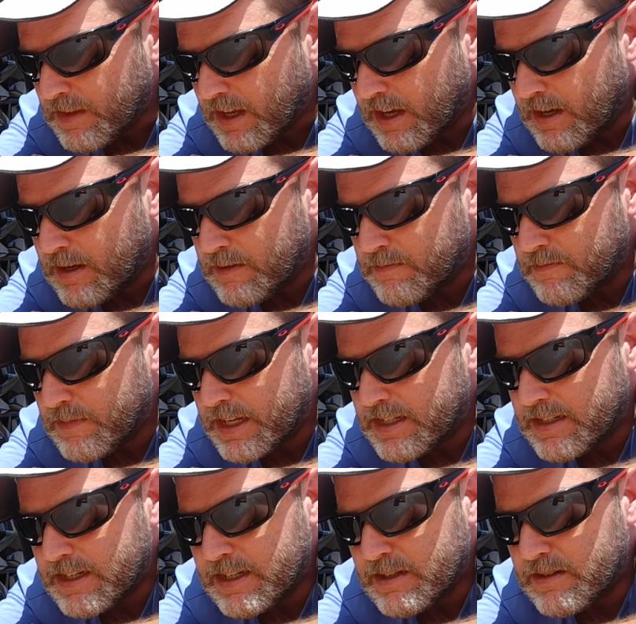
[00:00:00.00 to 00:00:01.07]

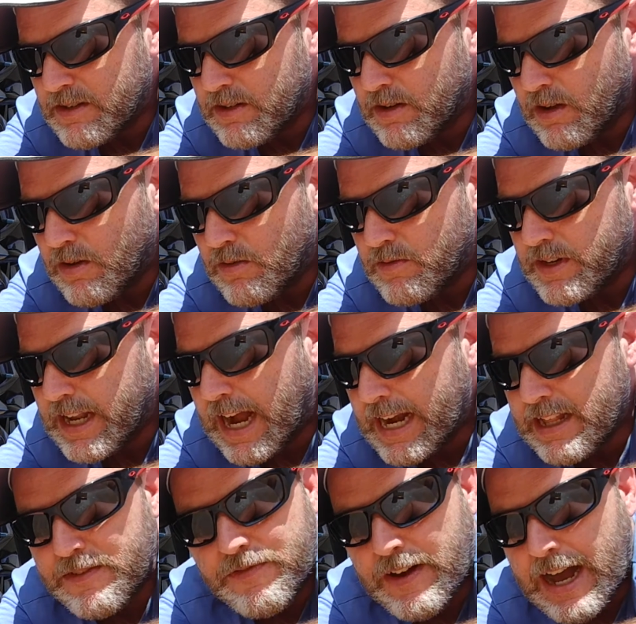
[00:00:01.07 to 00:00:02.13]
As in, you know,
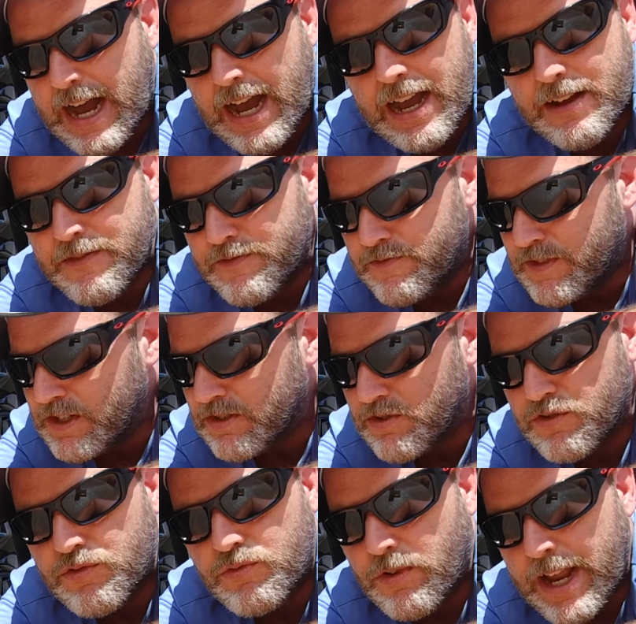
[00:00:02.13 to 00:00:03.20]
95
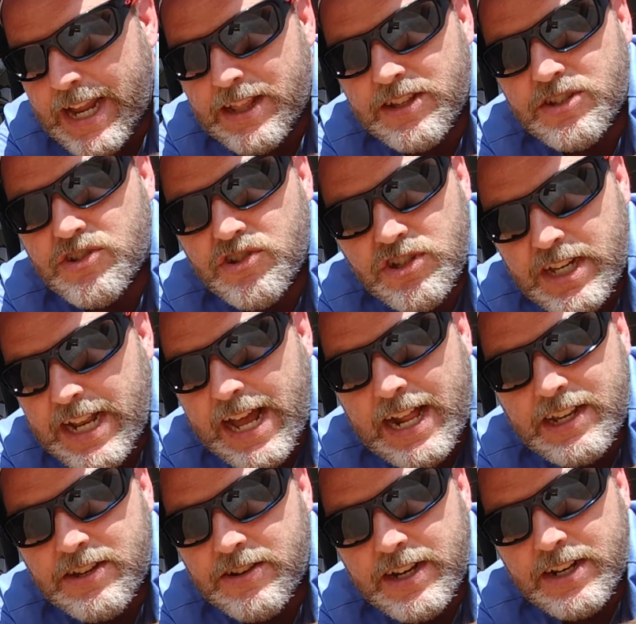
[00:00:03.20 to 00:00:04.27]
just drain the shit
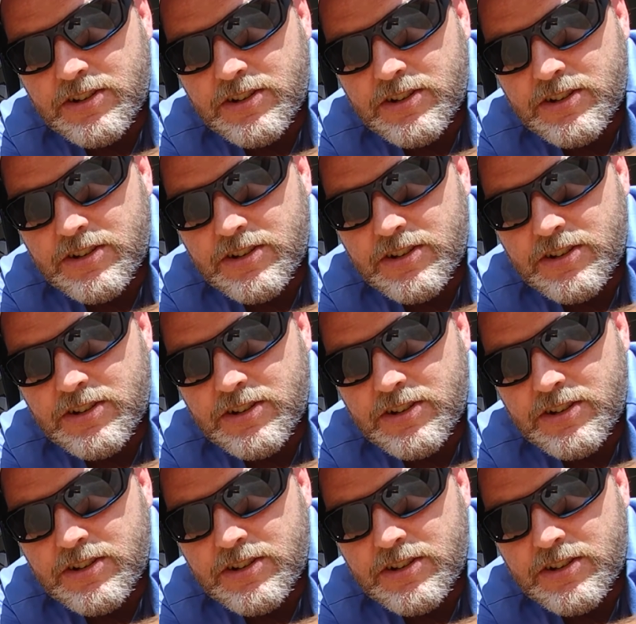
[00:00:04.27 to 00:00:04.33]
out of your heat